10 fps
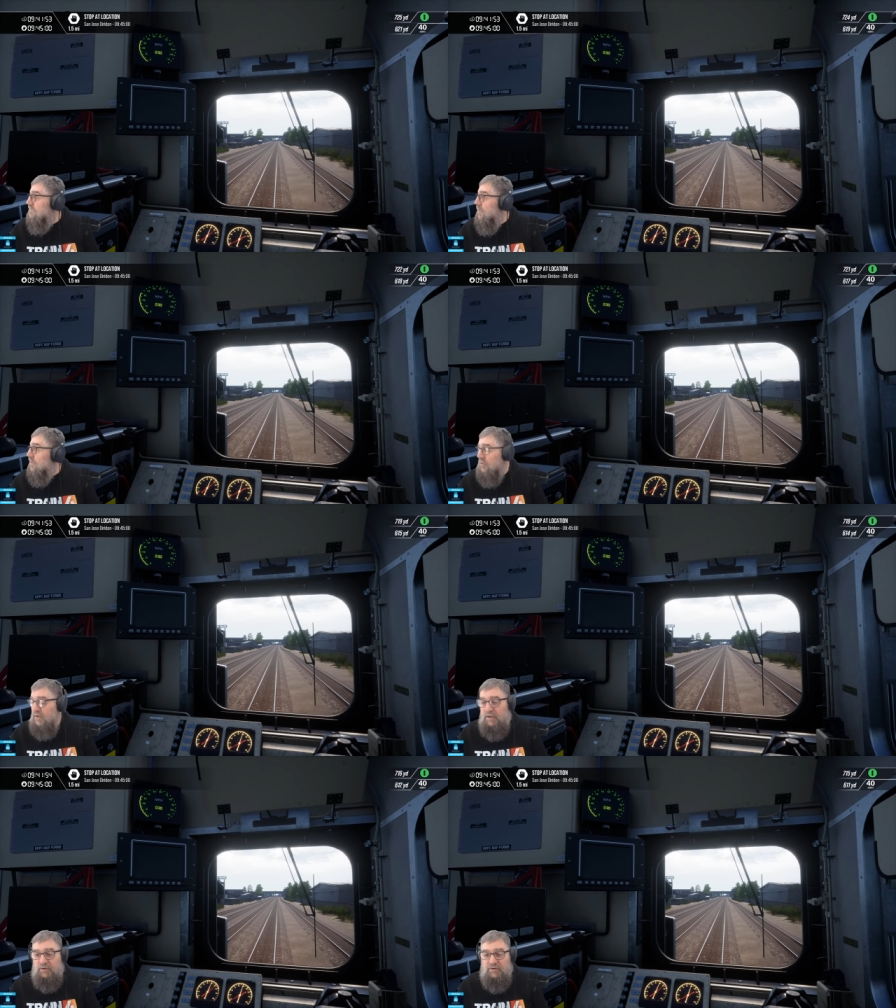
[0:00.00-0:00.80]
I won't
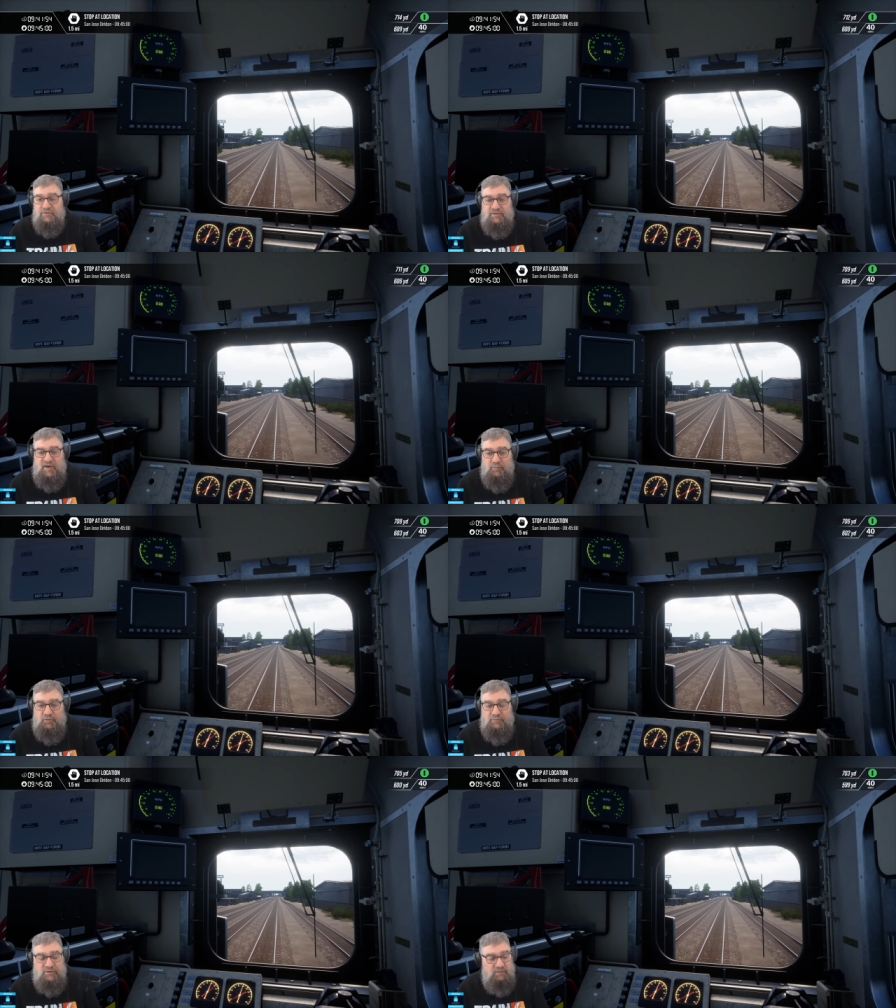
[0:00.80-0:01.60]
go get it because this
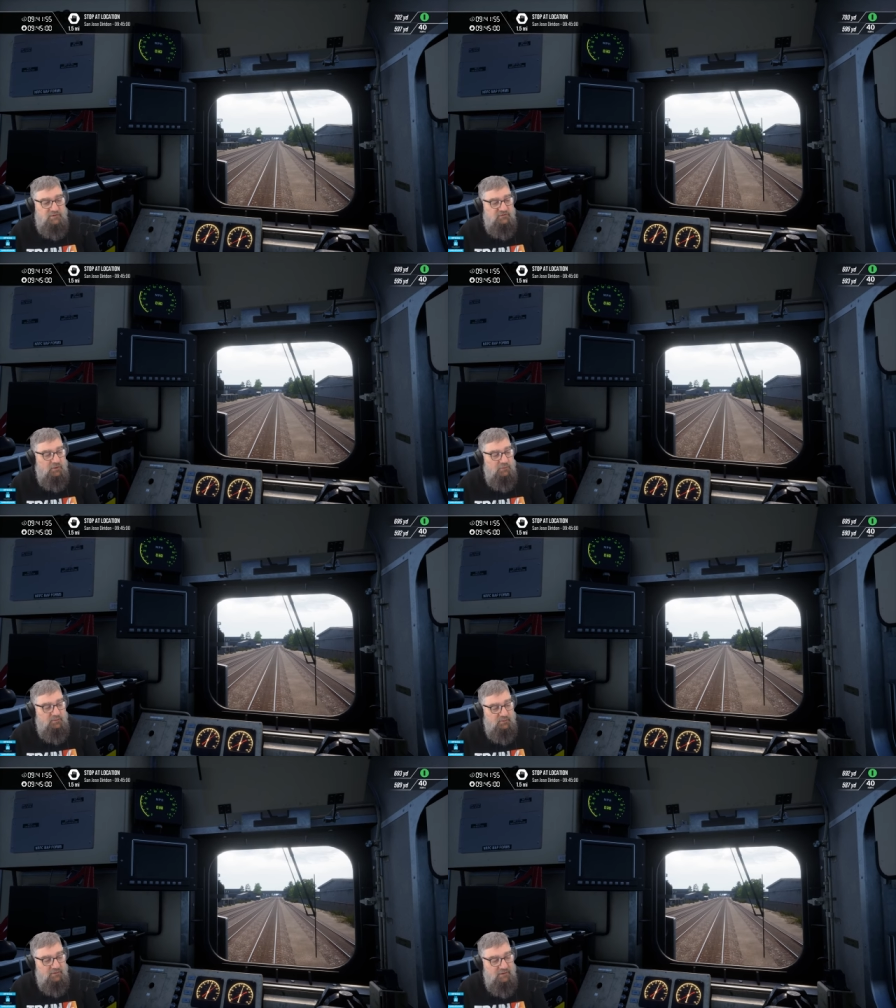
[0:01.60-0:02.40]
camera will never let me show
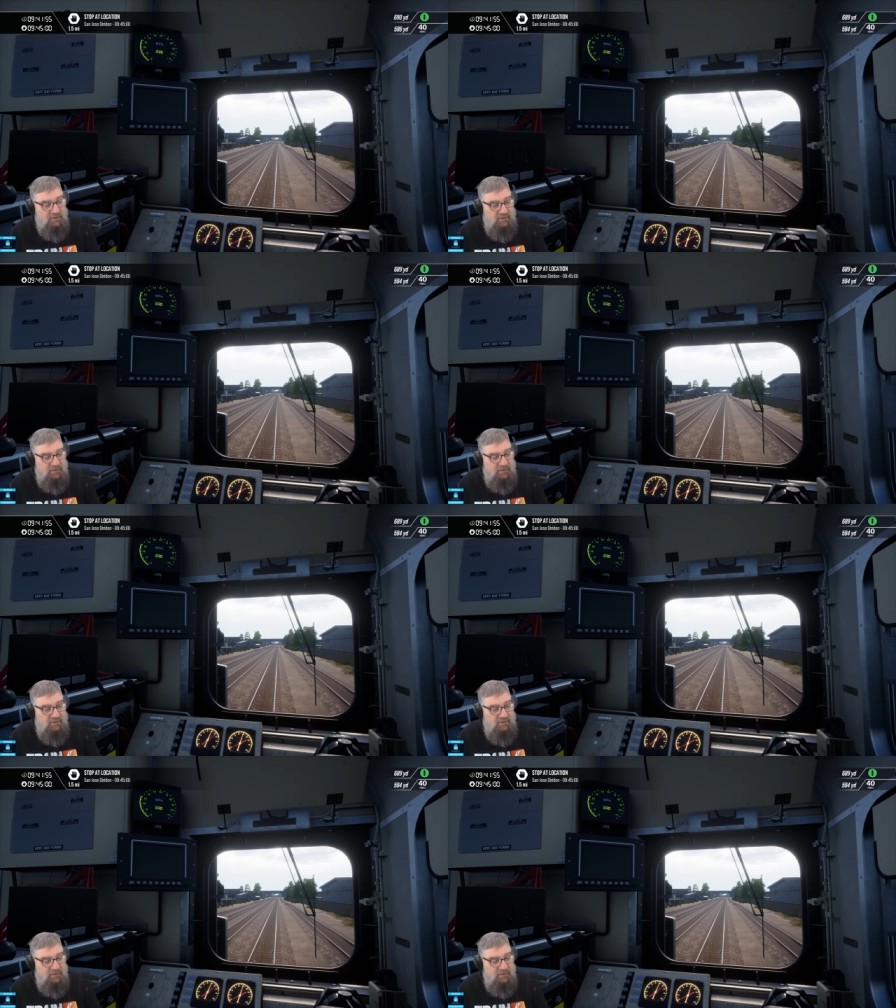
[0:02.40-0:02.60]
it, but